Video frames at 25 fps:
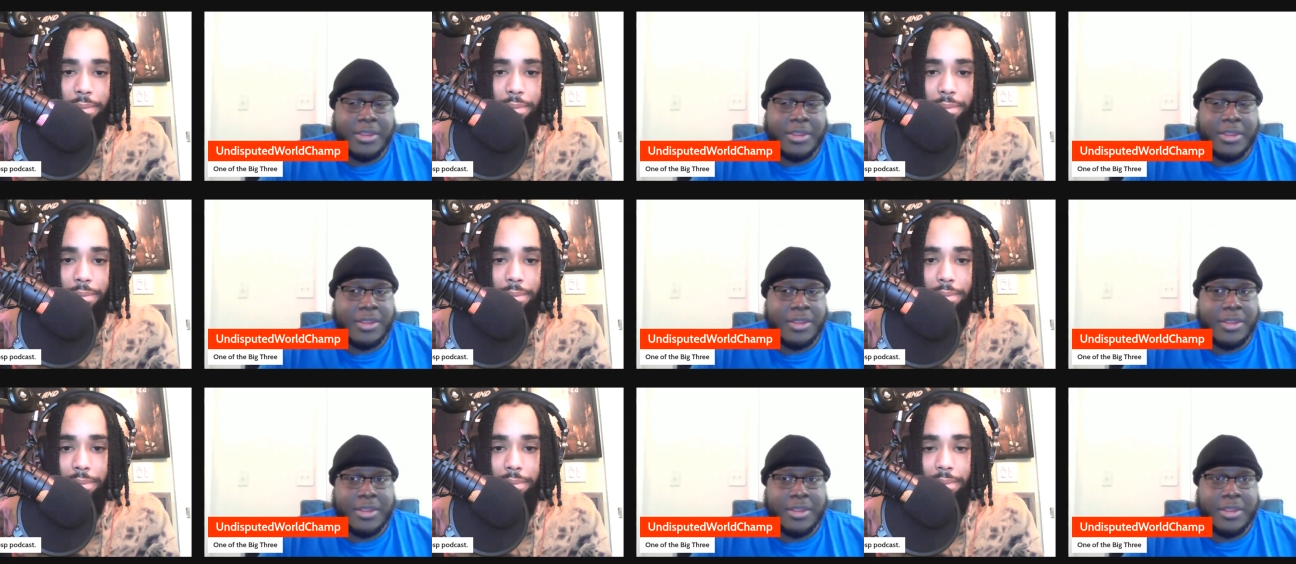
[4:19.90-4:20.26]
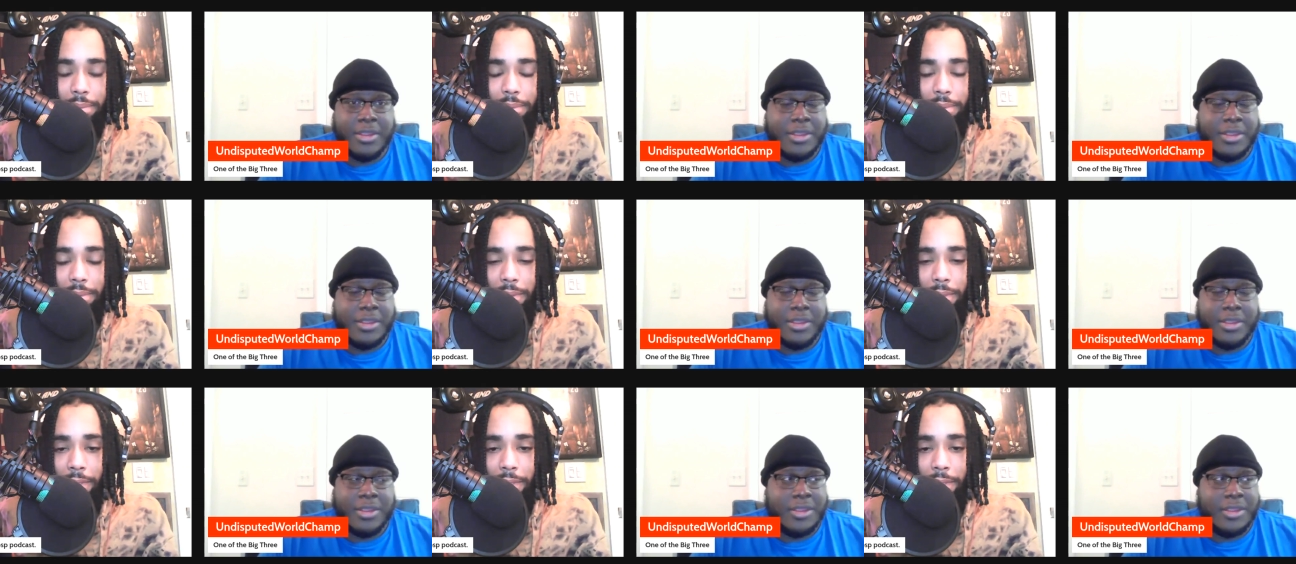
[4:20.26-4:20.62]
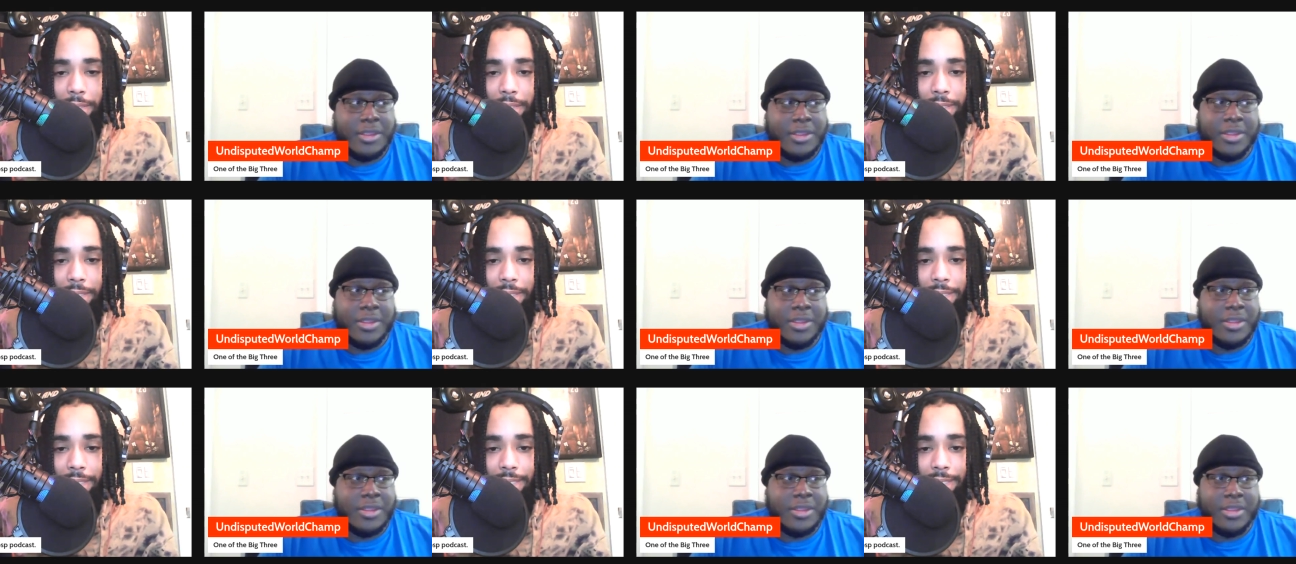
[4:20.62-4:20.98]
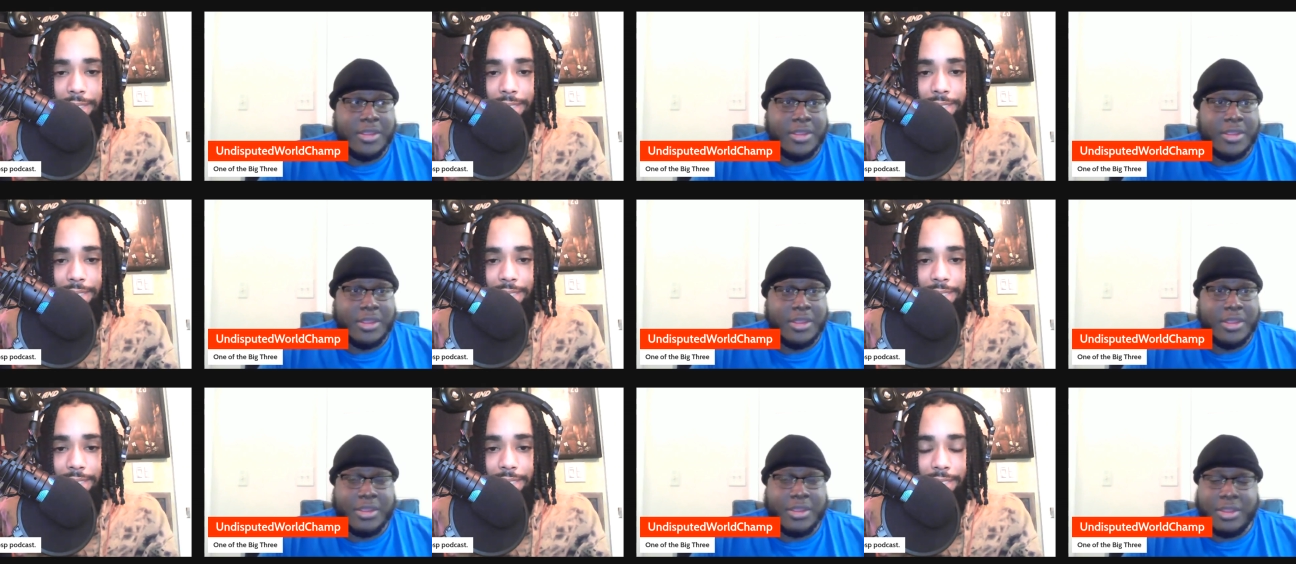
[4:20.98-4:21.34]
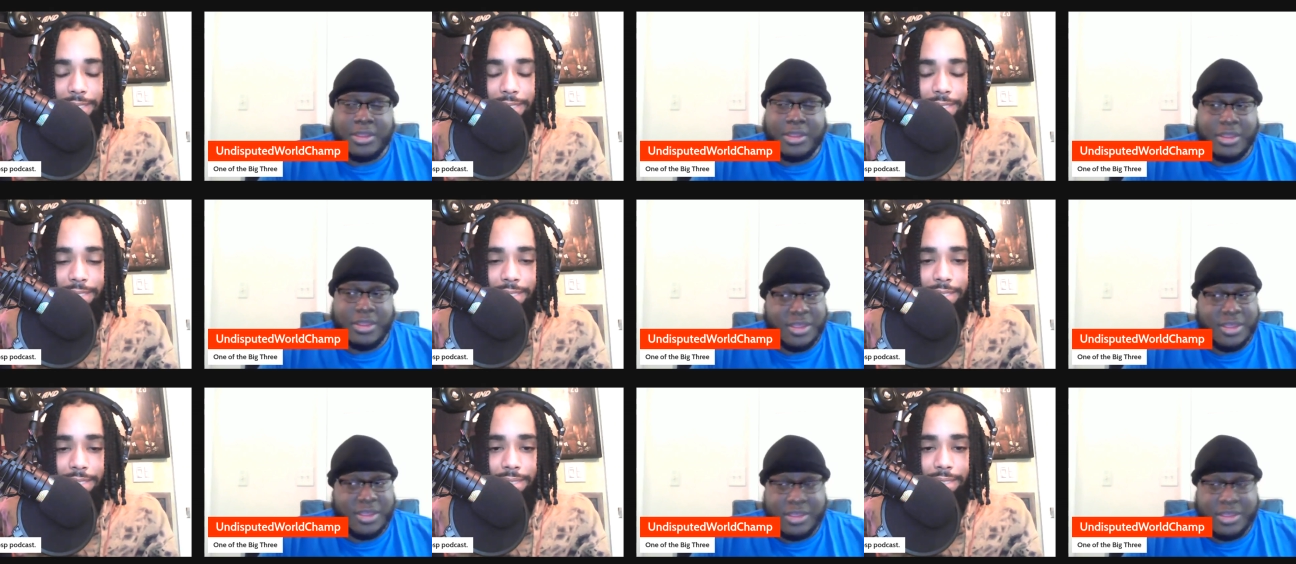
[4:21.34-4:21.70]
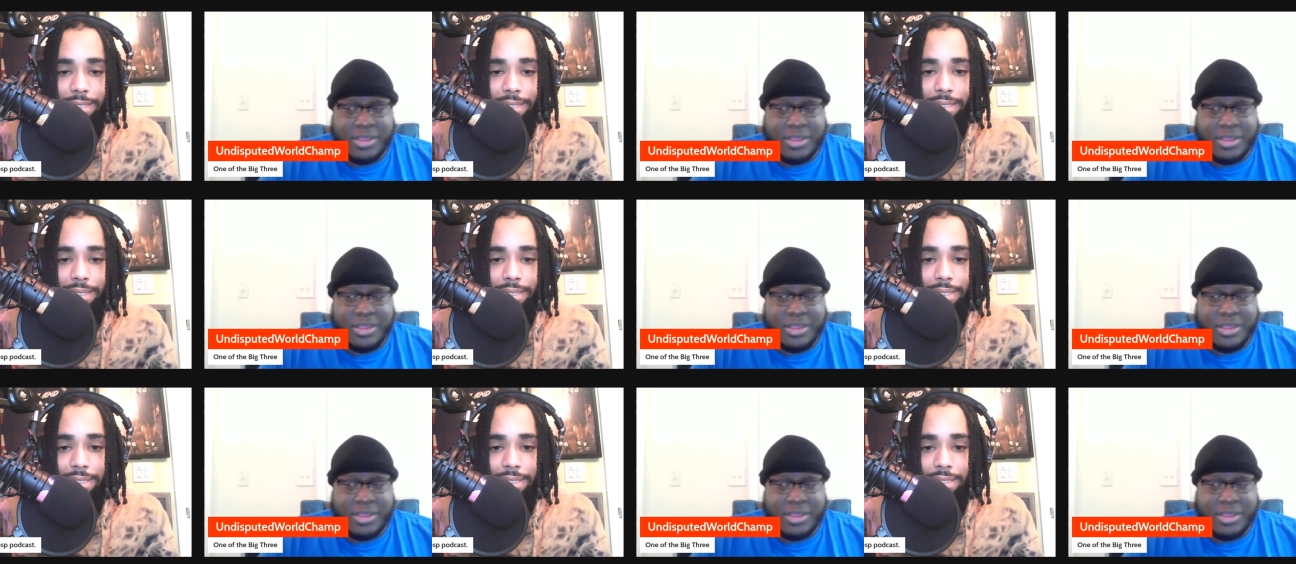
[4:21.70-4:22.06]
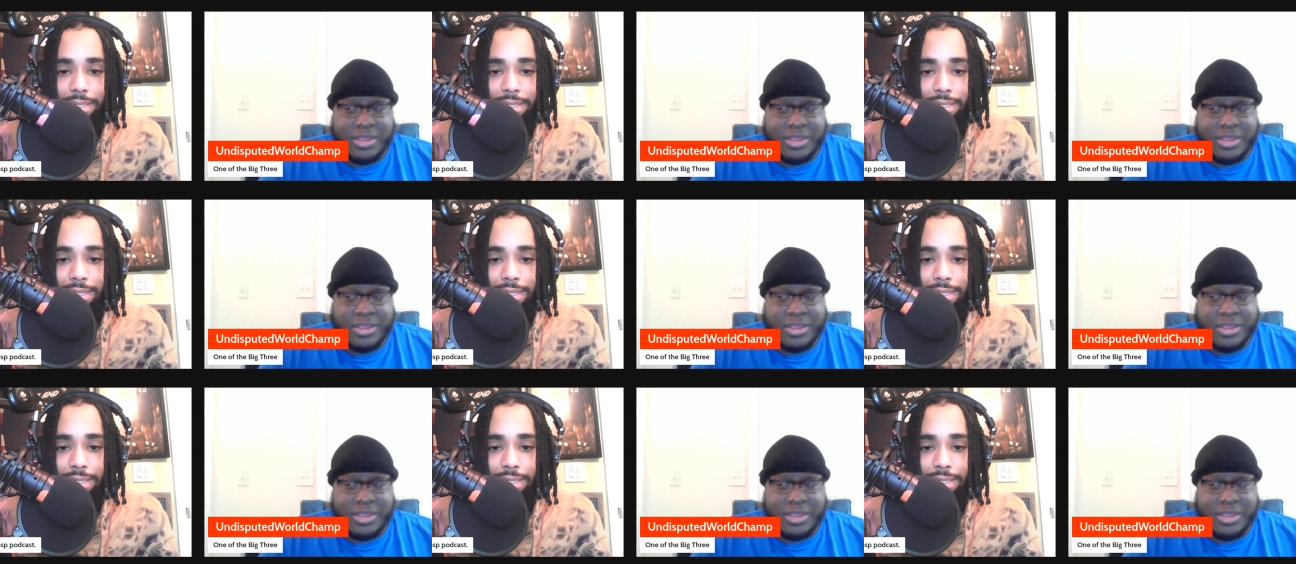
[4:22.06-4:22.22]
Nothing is said.